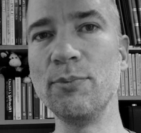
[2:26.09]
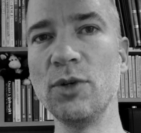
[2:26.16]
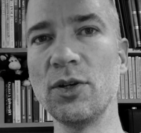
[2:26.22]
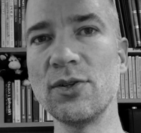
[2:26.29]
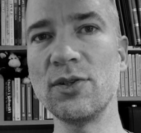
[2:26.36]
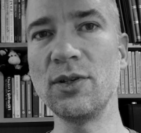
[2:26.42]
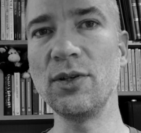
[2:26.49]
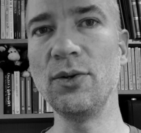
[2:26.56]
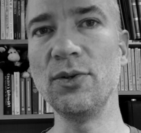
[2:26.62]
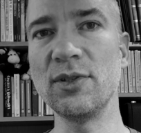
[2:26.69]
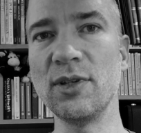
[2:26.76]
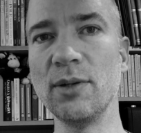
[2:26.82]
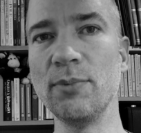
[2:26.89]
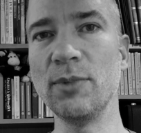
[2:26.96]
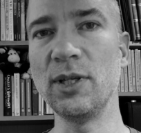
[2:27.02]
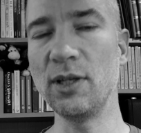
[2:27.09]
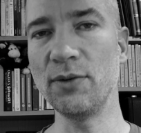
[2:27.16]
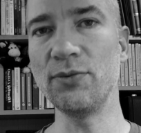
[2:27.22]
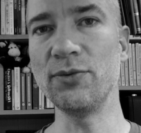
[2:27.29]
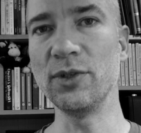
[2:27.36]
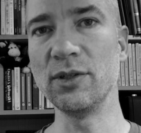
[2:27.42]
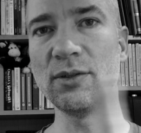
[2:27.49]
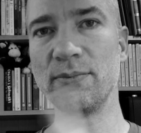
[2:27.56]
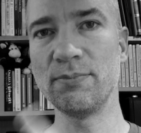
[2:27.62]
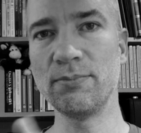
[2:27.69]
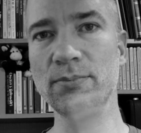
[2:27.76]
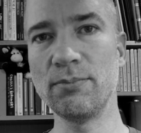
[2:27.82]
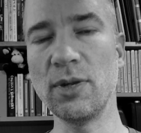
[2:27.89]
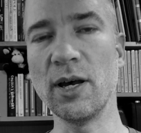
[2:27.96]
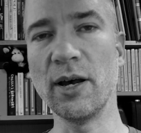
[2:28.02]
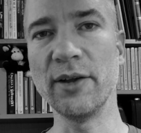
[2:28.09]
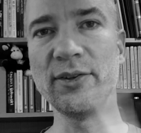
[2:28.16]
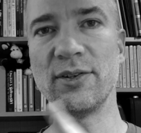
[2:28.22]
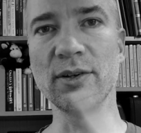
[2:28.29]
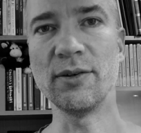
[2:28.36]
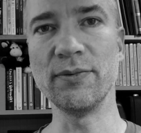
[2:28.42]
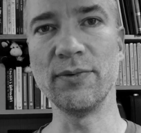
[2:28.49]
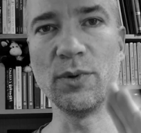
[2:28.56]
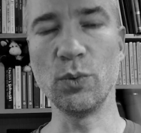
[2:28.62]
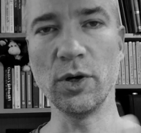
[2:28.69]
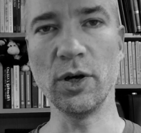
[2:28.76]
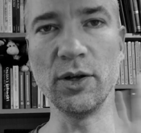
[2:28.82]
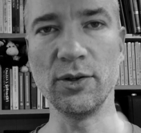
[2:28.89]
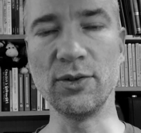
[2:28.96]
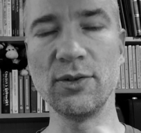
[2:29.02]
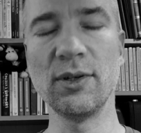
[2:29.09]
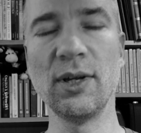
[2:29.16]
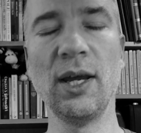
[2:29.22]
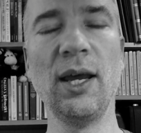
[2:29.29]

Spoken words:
You just used them in different parts of the words.